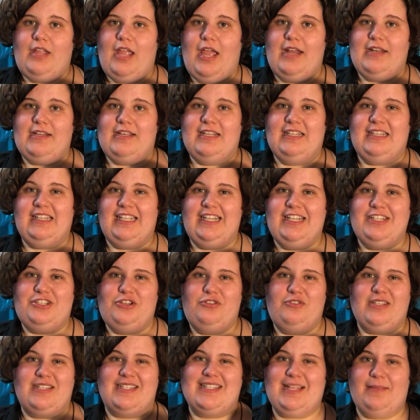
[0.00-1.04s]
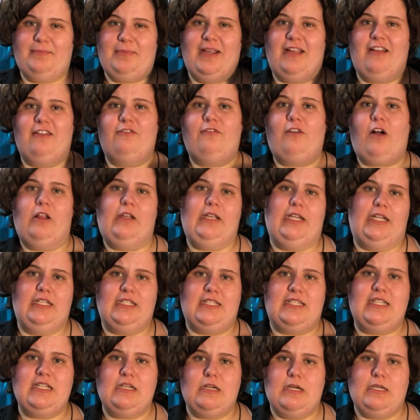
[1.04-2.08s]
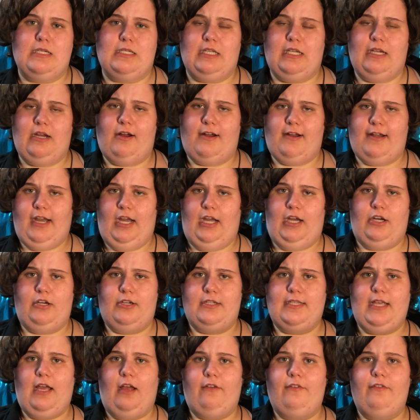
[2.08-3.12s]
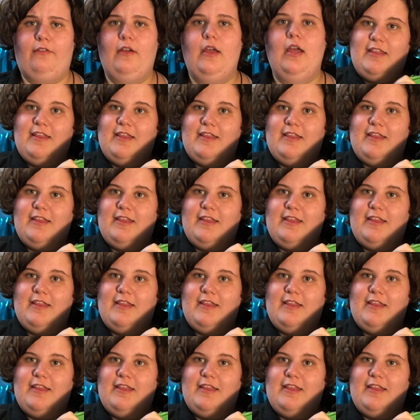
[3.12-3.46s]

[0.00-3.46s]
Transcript: And can lead you to slipping and falling and seriously hurting yourself.